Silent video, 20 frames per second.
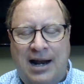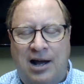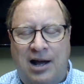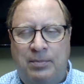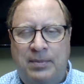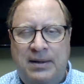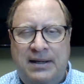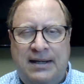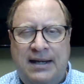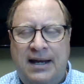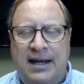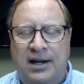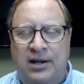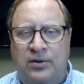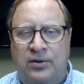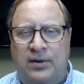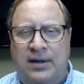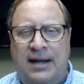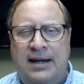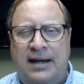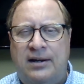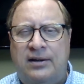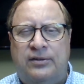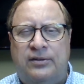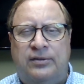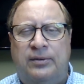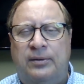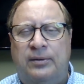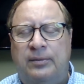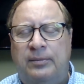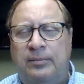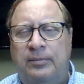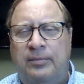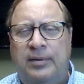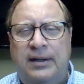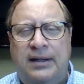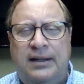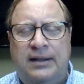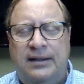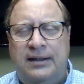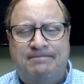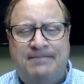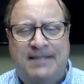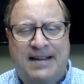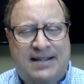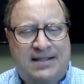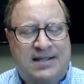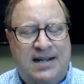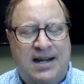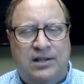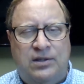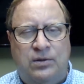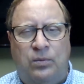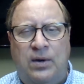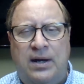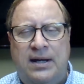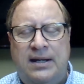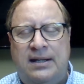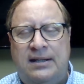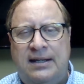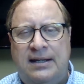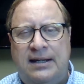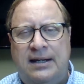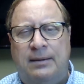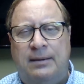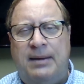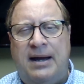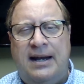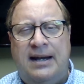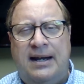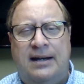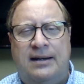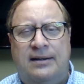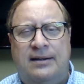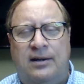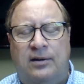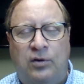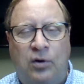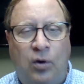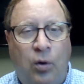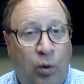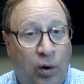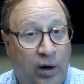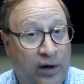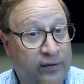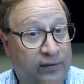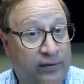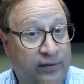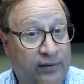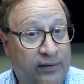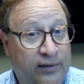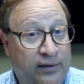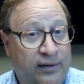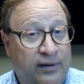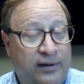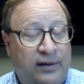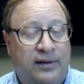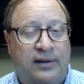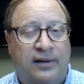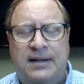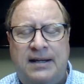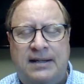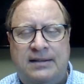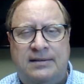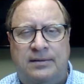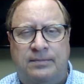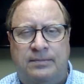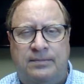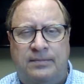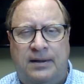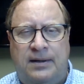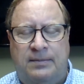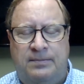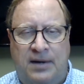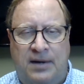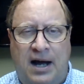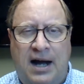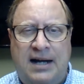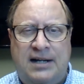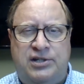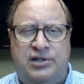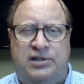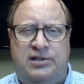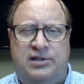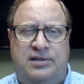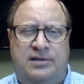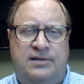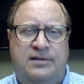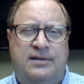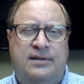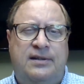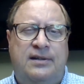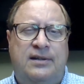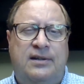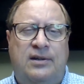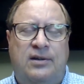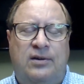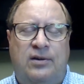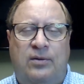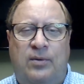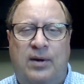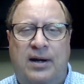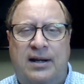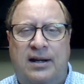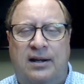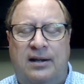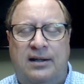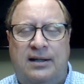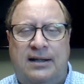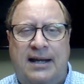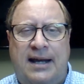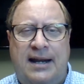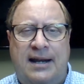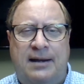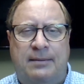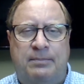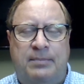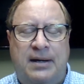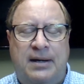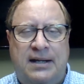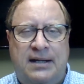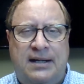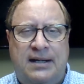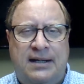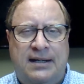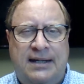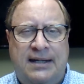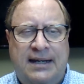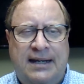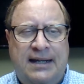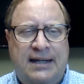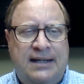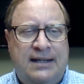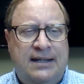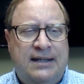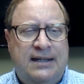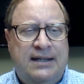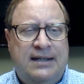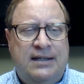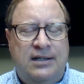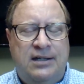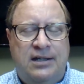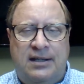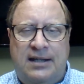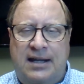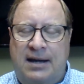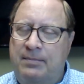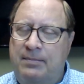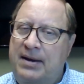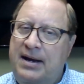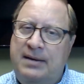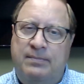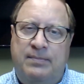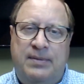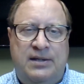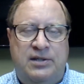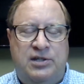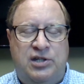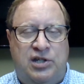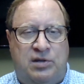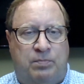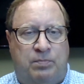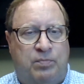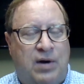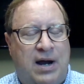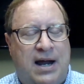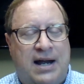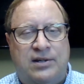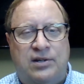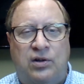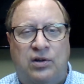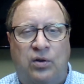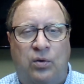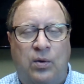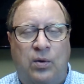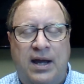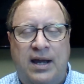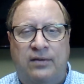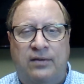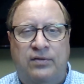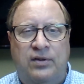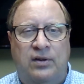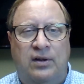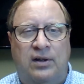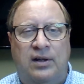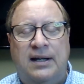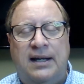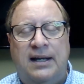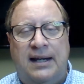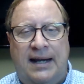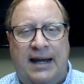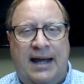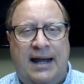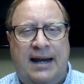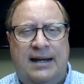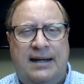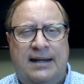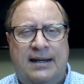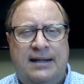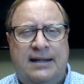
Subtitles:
I'll be dead. Who cares? But that's not the way to think about it. Of course, that's a obnoxious way to look at it. But again, that may be just a practical way of you looking at it.